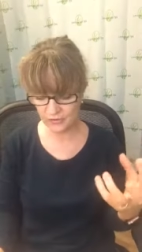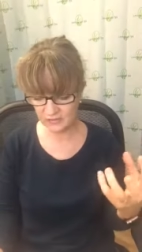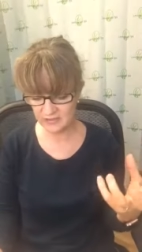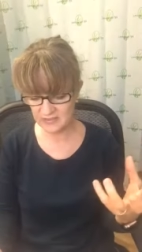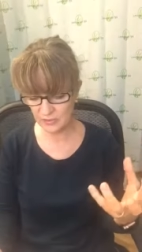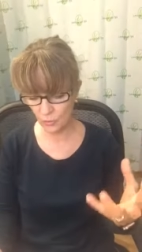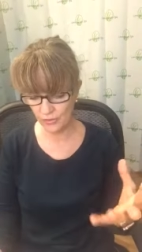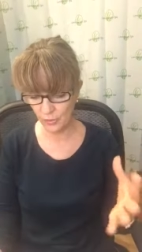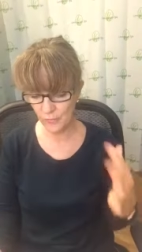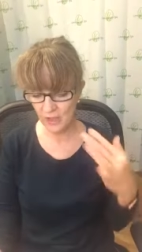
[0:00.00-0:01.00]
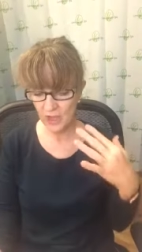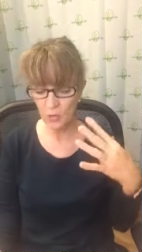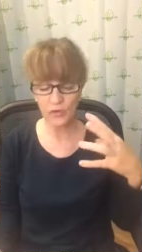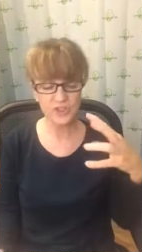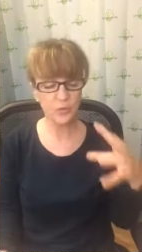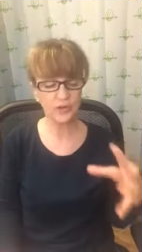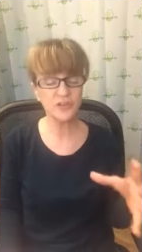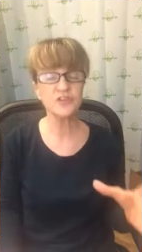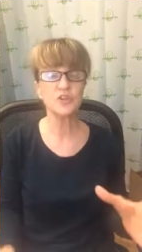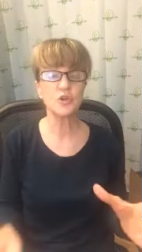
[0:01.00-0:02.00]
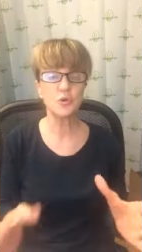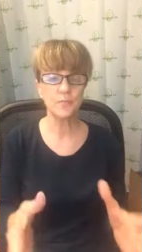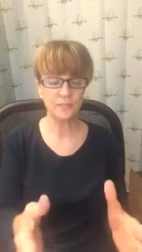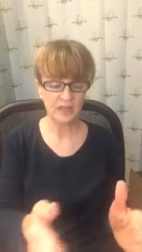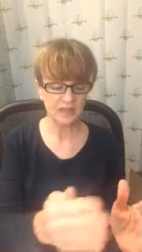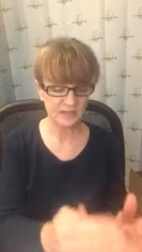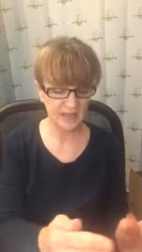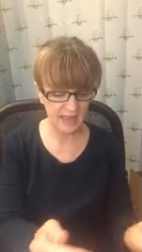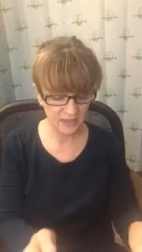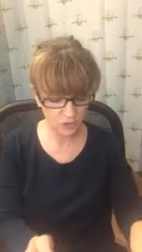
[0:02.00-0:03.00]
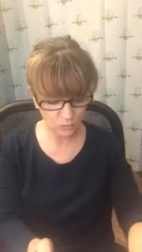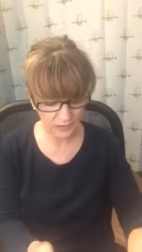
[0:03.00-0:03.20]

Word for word: the cleansing oil, what you want to do is take your